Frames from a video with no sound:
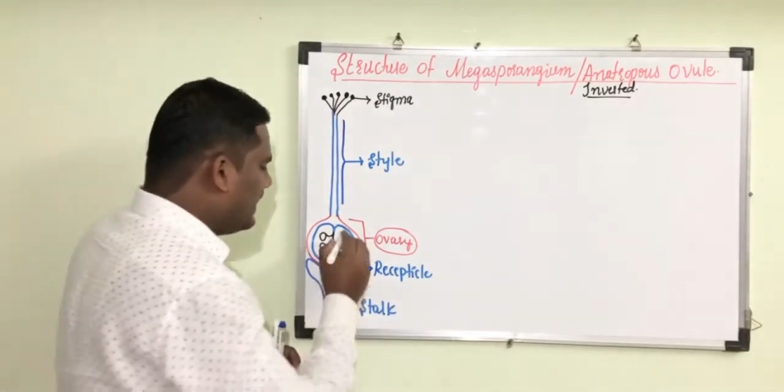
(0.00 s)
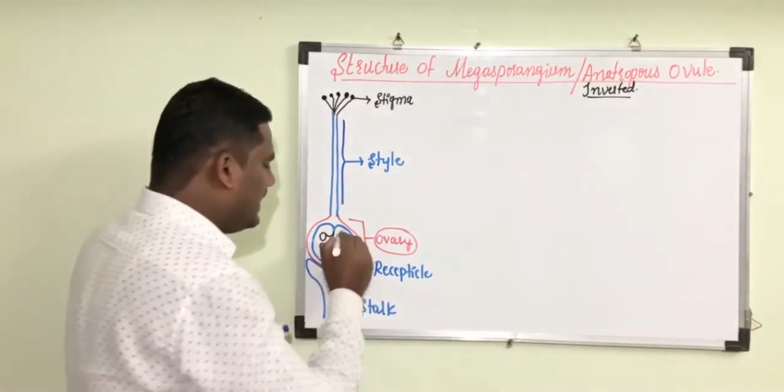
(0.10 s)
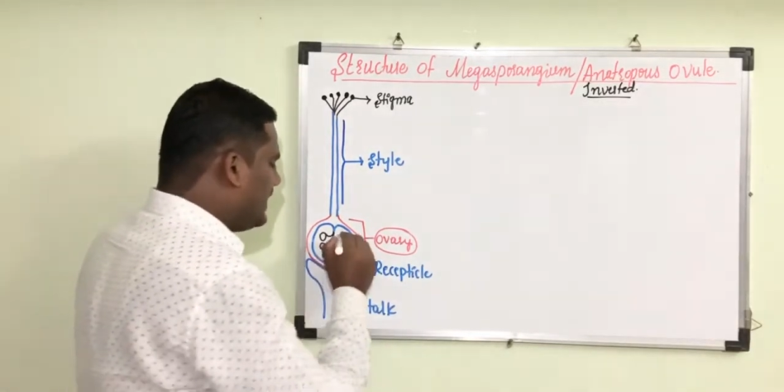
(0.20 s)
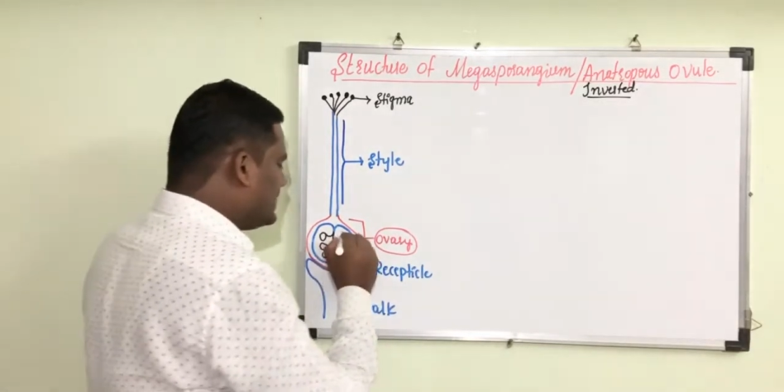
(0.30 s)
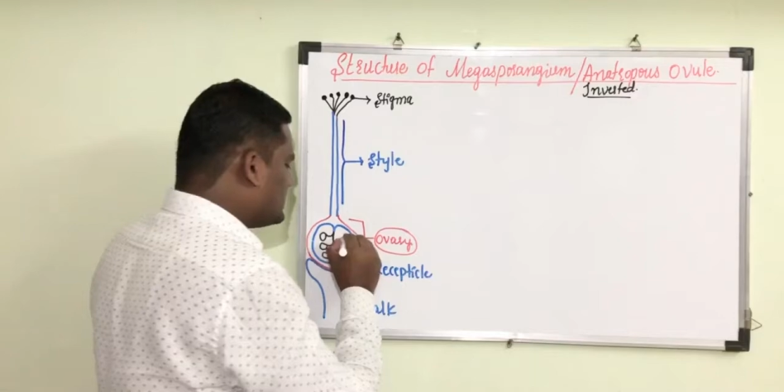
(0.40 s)

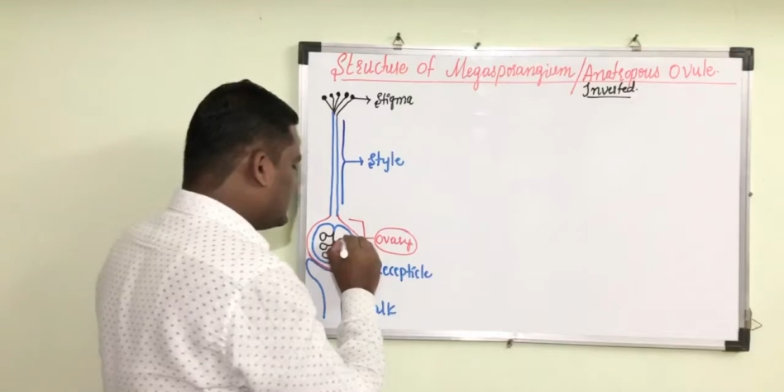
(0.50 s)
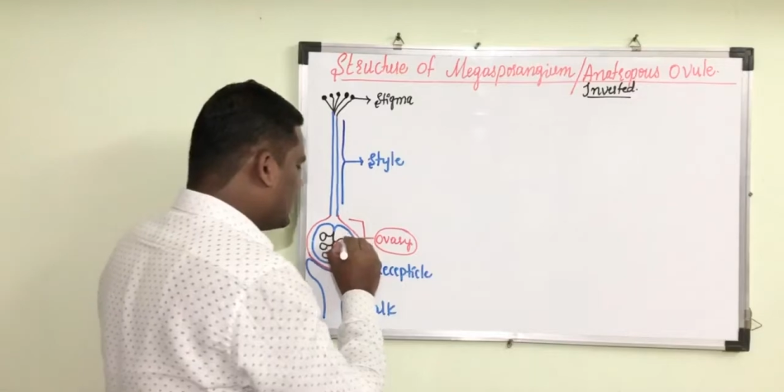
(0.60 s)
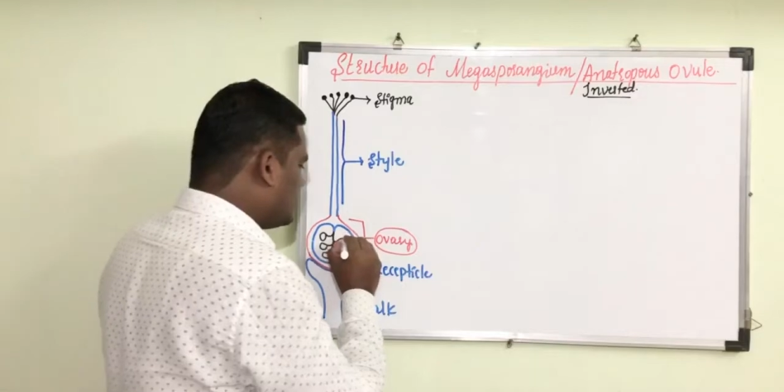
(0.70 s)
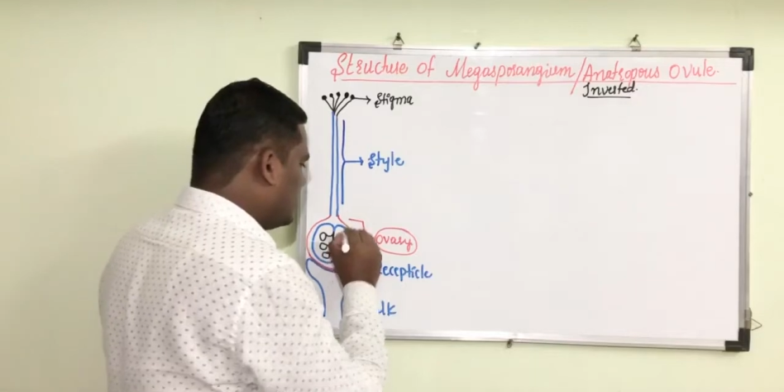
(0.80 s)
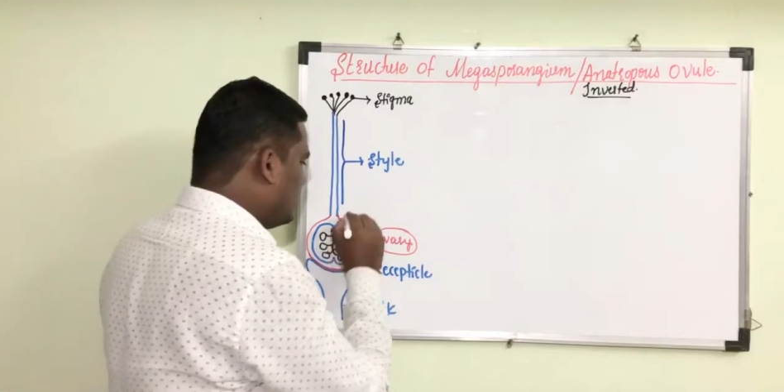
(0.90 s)
it is
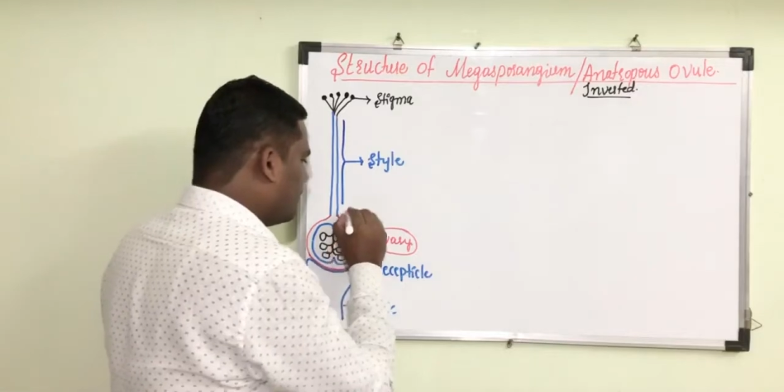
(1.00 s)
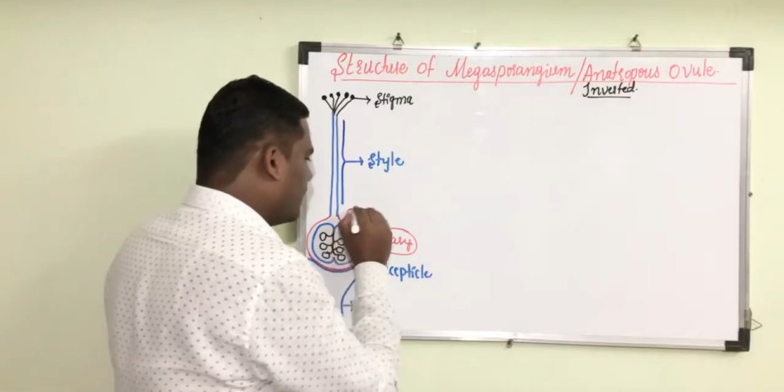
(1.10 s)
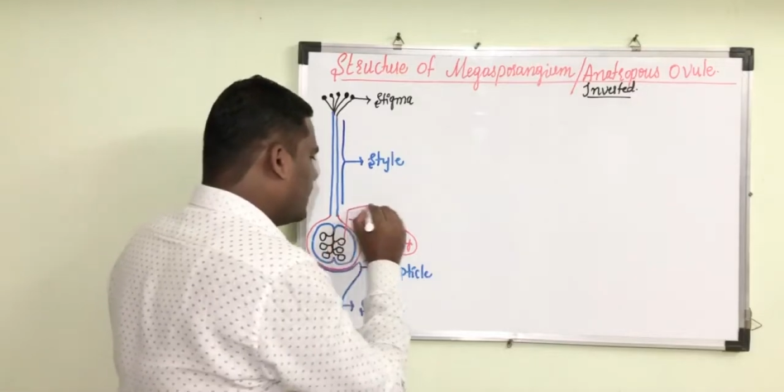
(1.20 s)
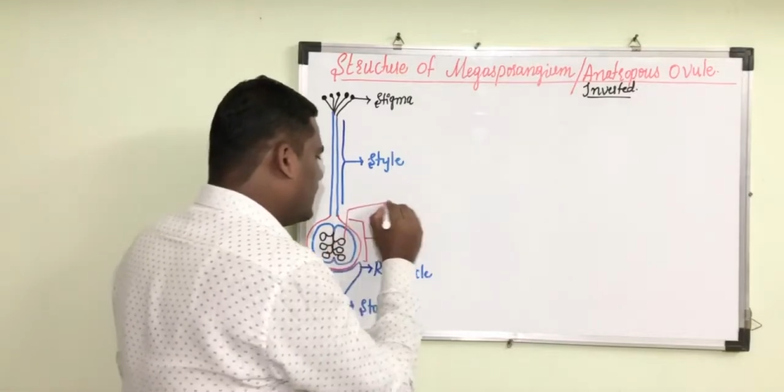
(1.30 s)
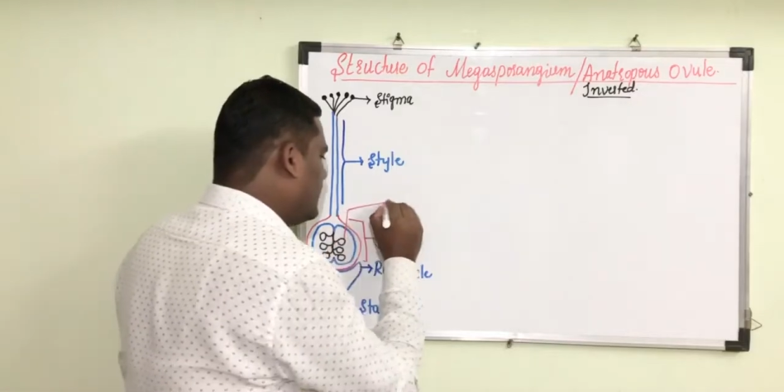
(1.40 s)
nothing
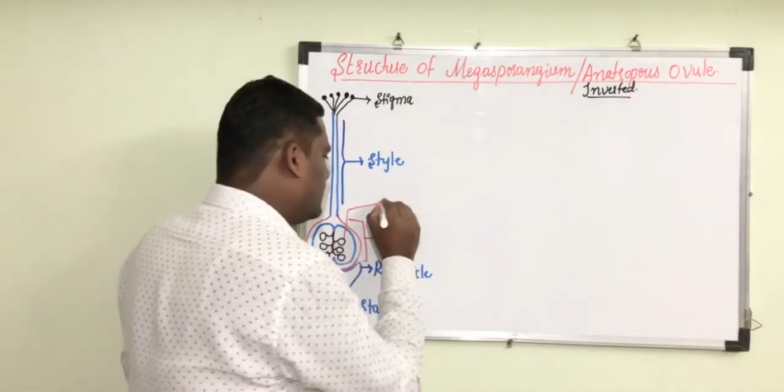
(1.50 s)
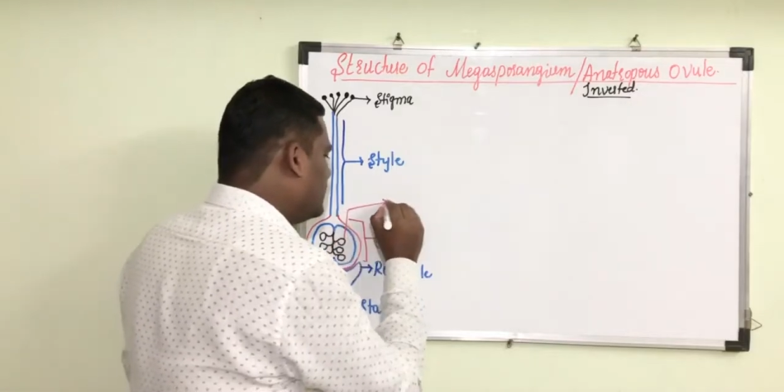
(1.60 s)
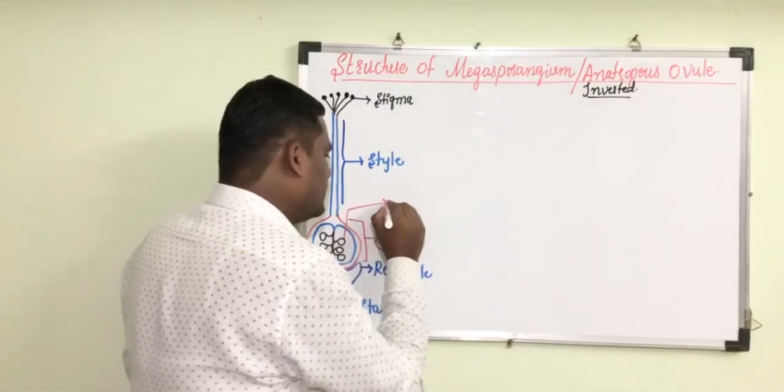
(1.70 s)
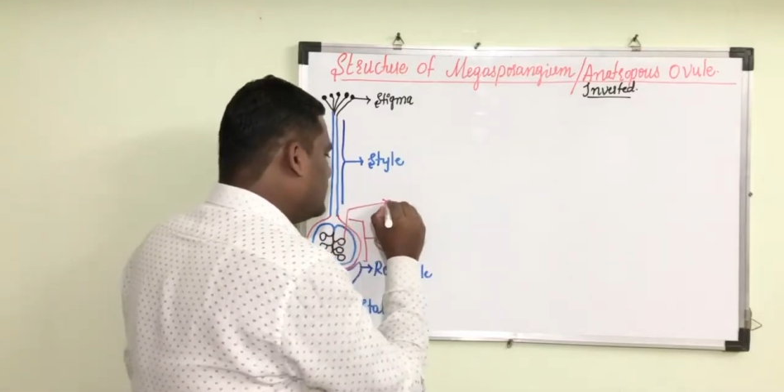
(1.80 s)
but